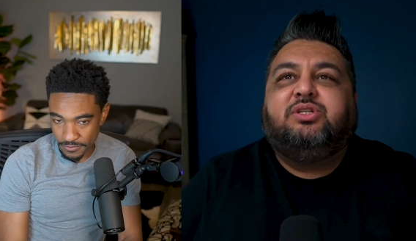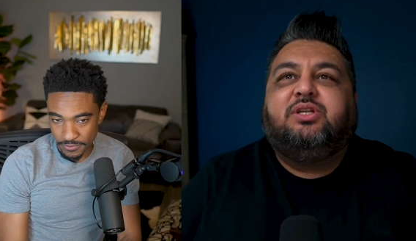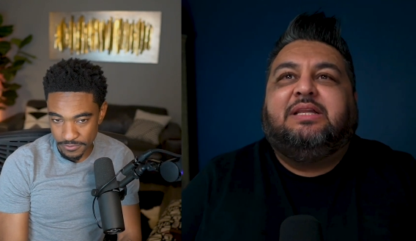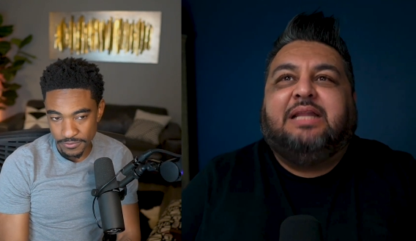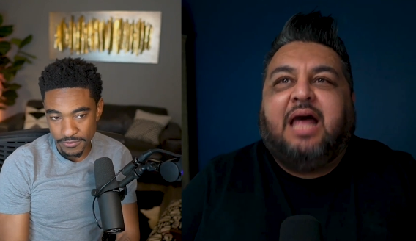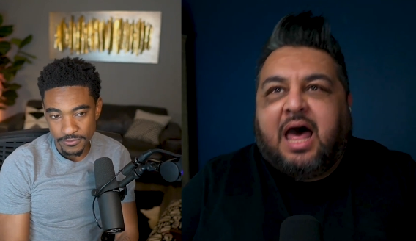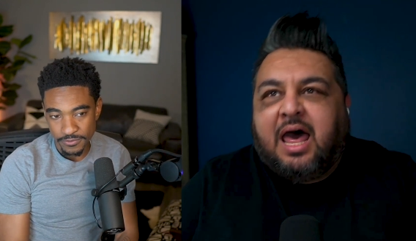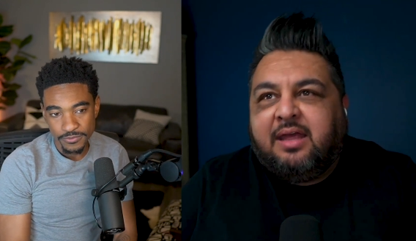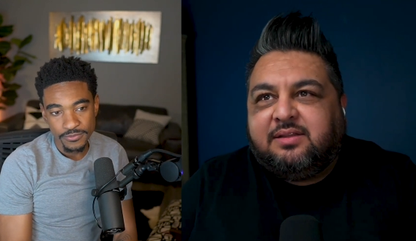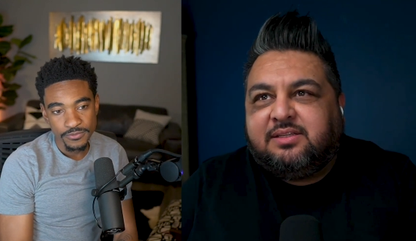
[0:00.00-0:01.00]
Speaker 1: a
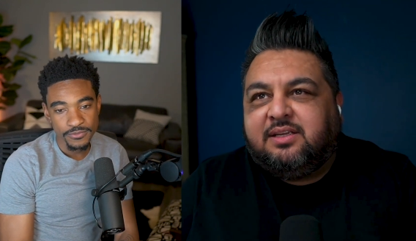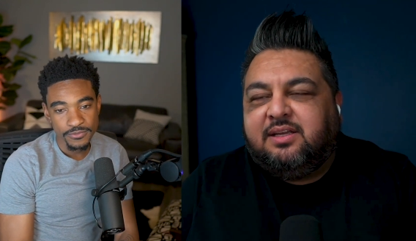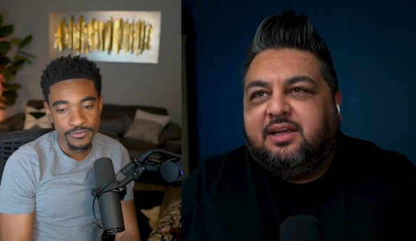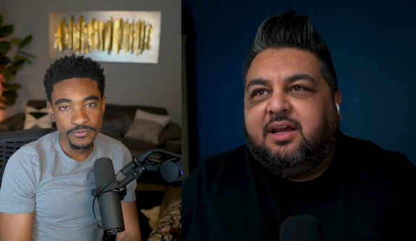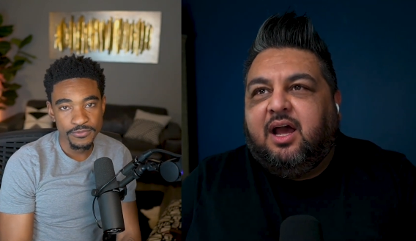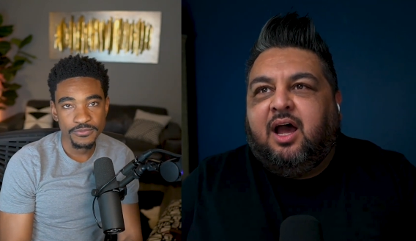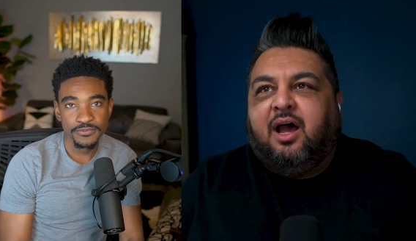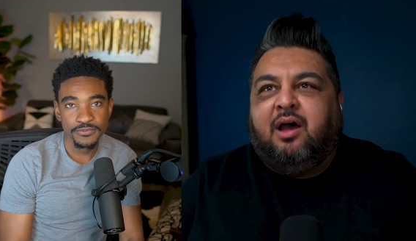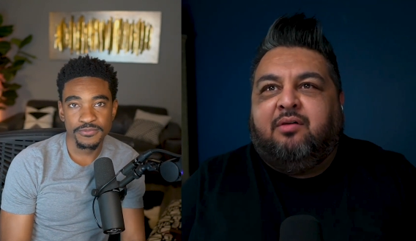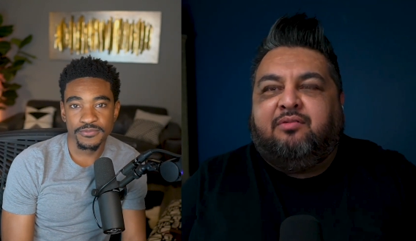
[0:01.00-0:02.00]
lot
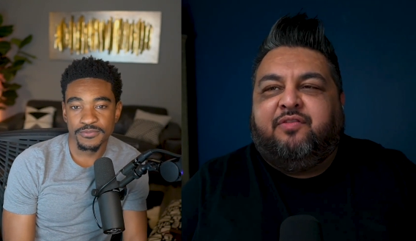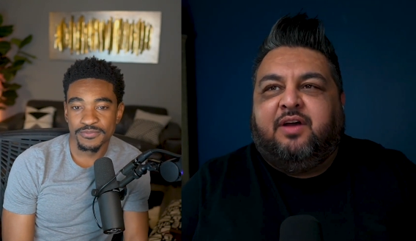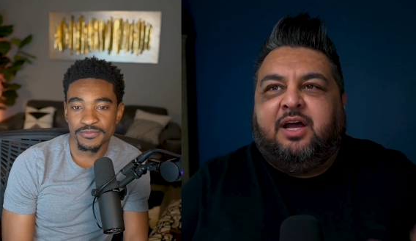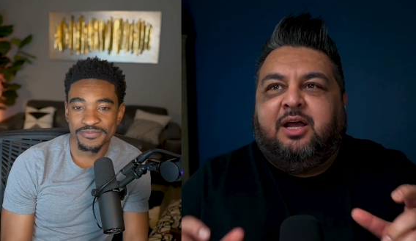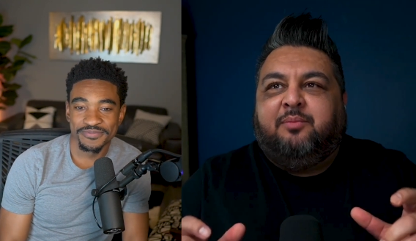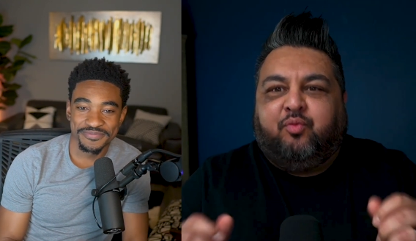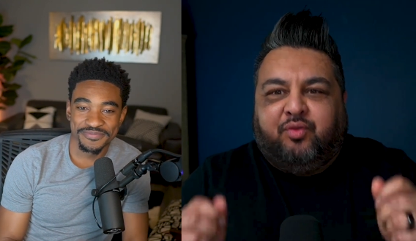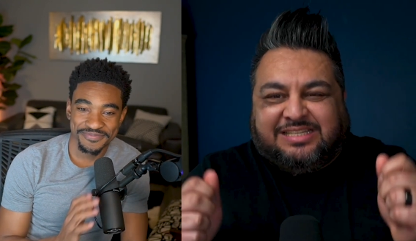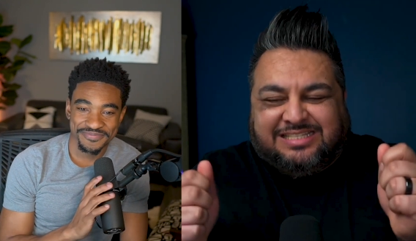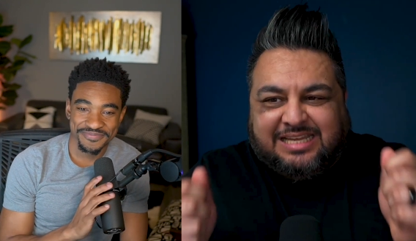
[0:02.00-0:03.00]
of
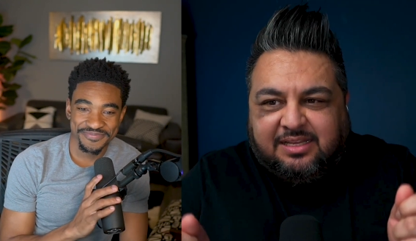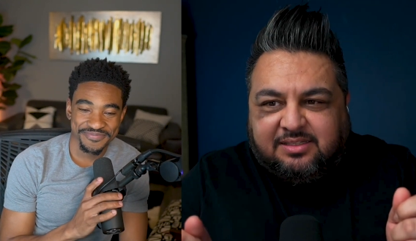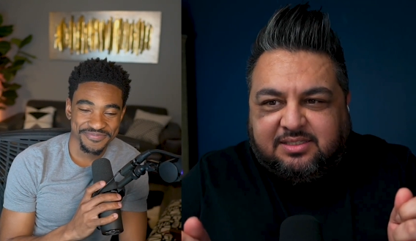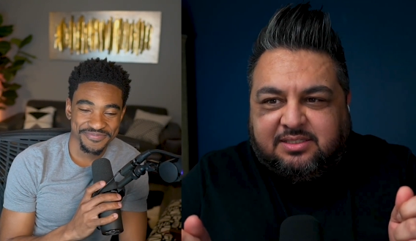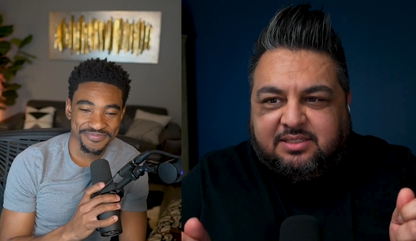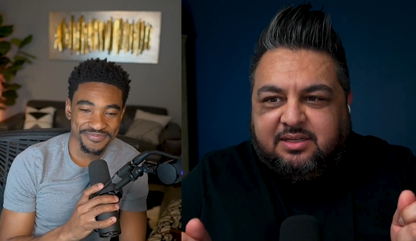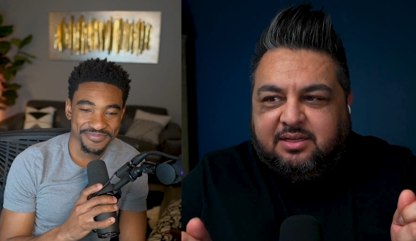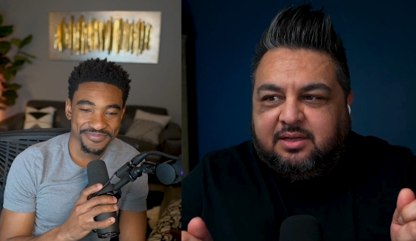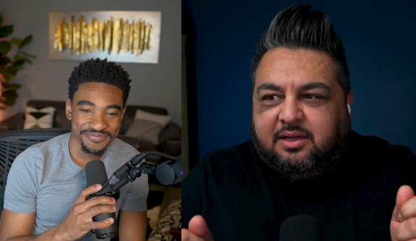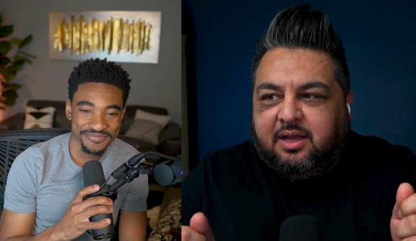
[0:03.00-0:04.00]
receipts,
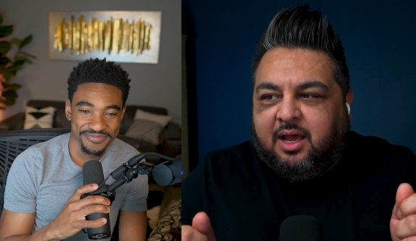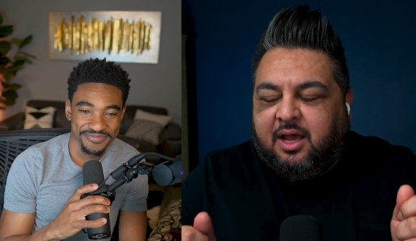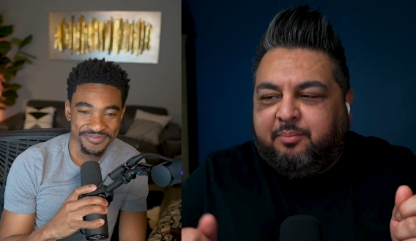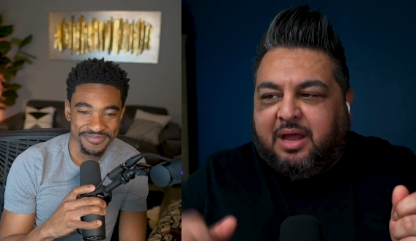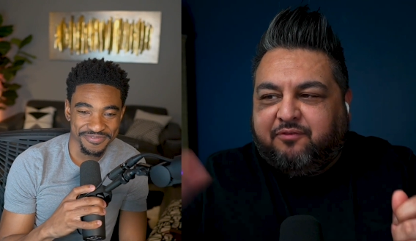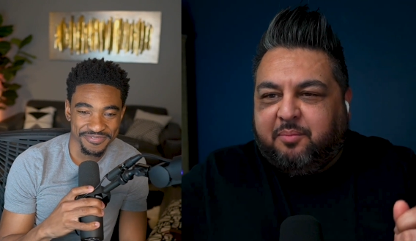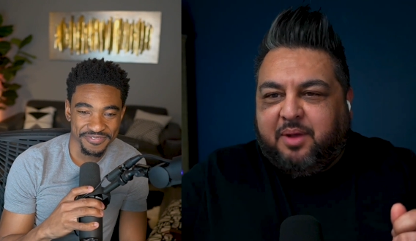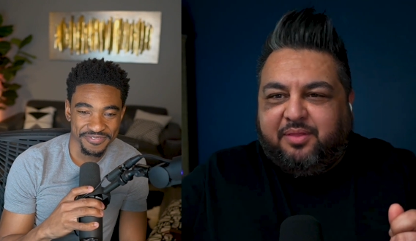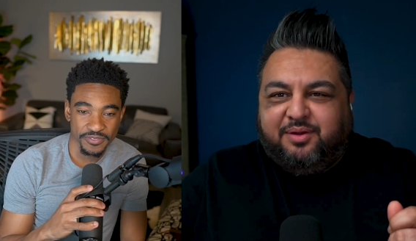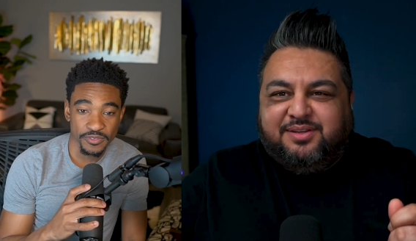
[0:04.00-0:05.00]
not from
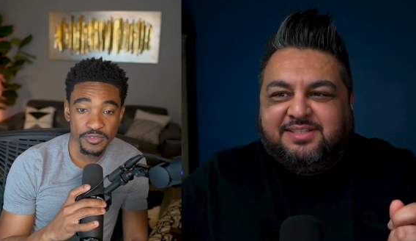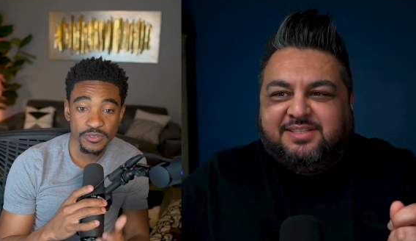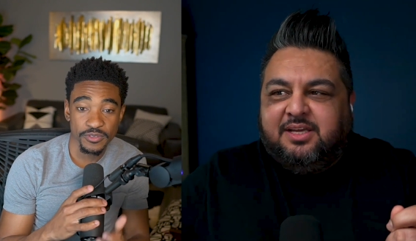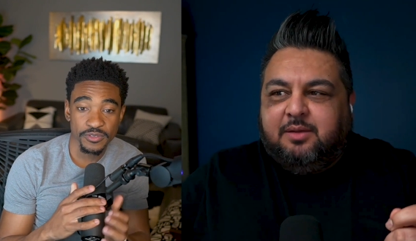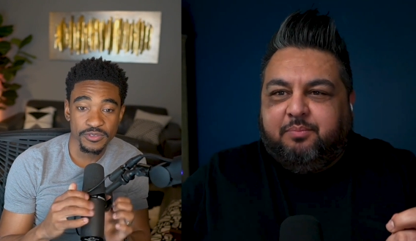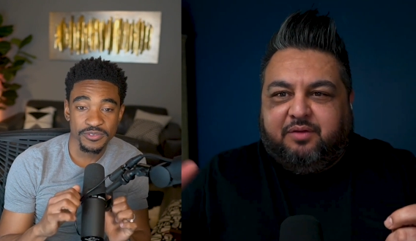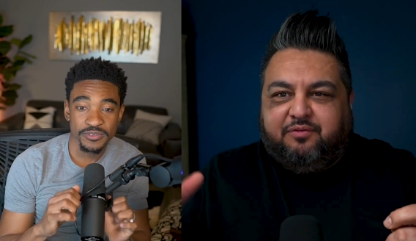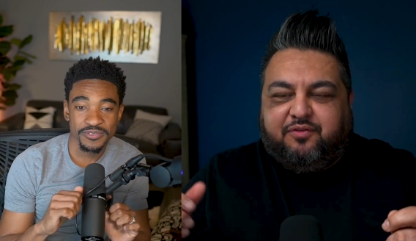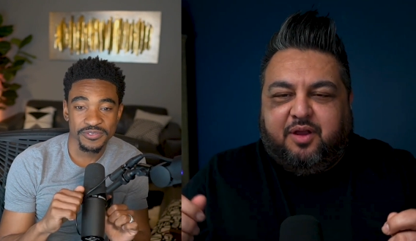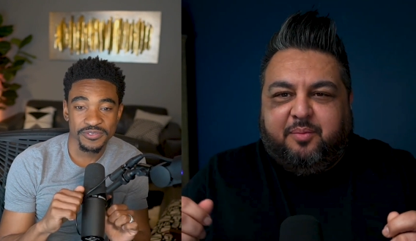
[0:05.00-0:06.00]
others, but
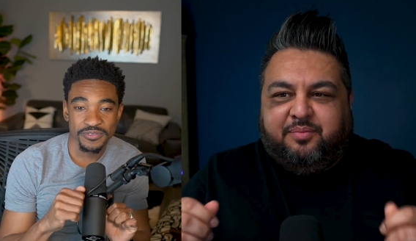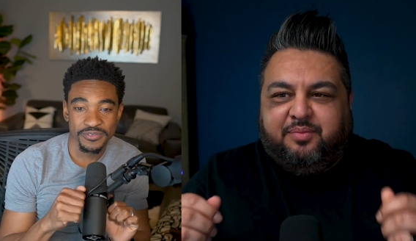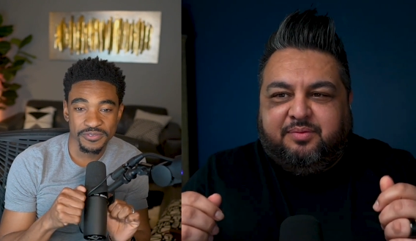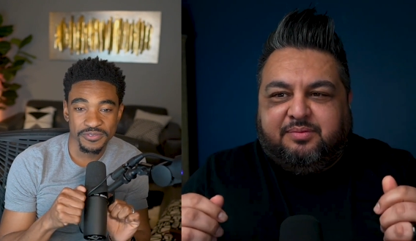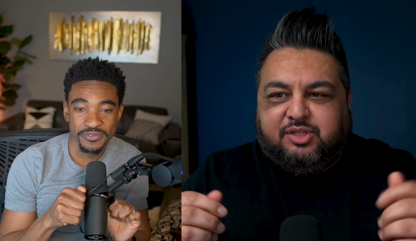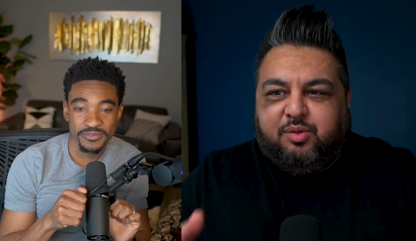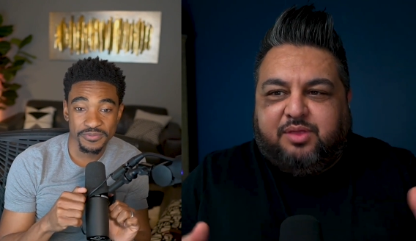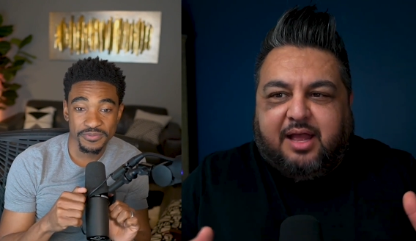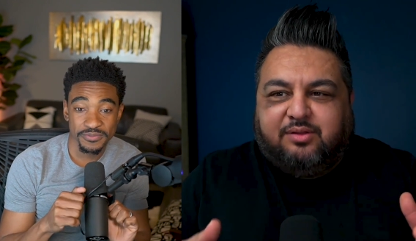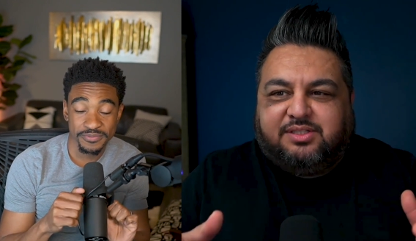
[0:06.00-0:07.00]
from
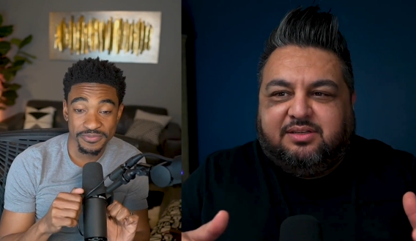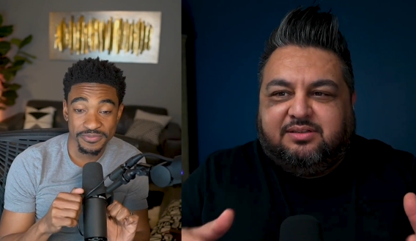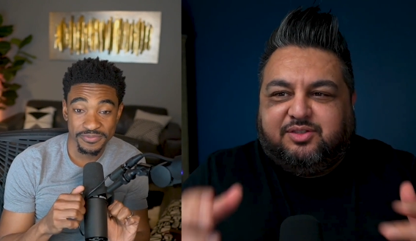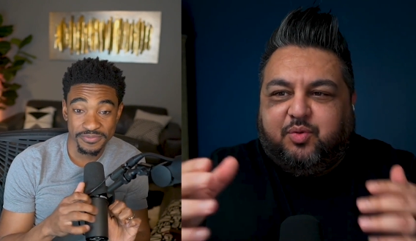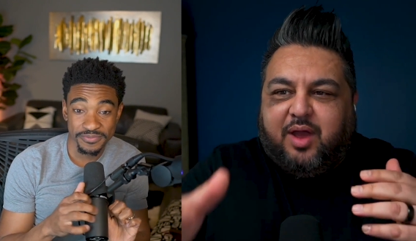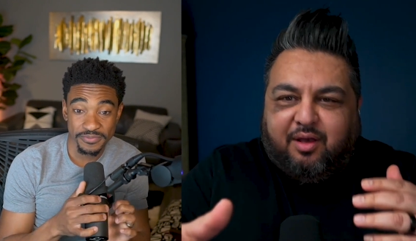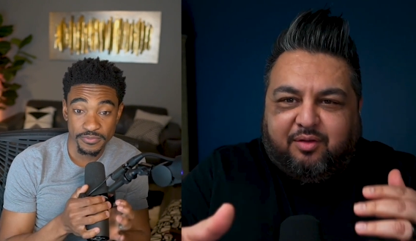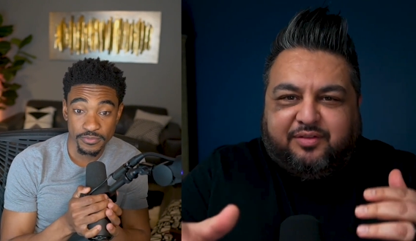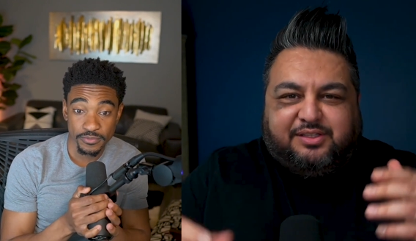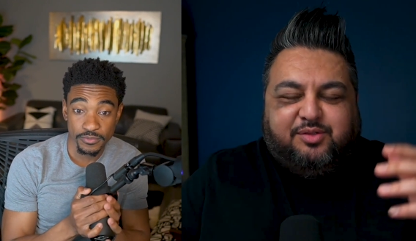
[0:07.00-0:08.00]

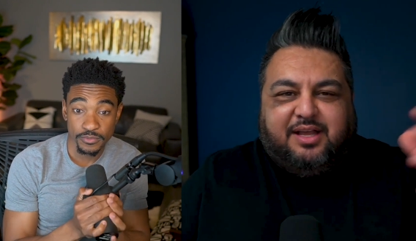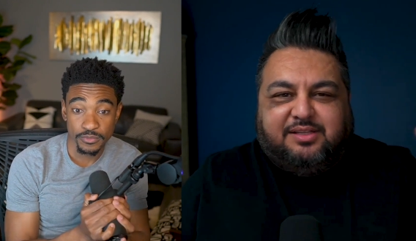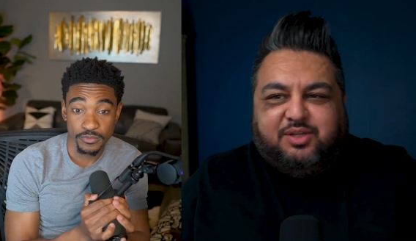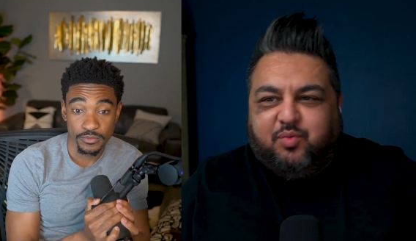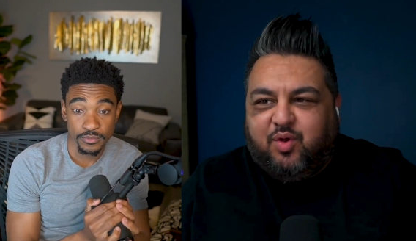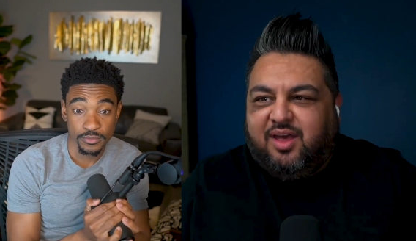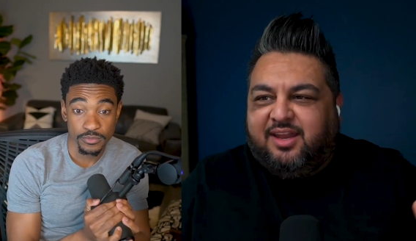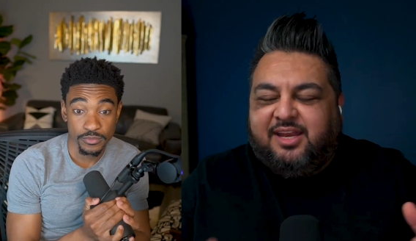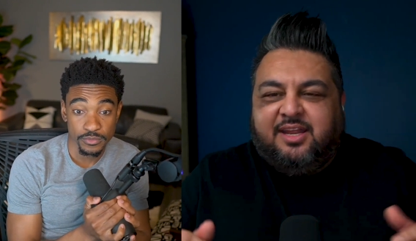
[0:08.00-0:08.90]
2012 and 2001 and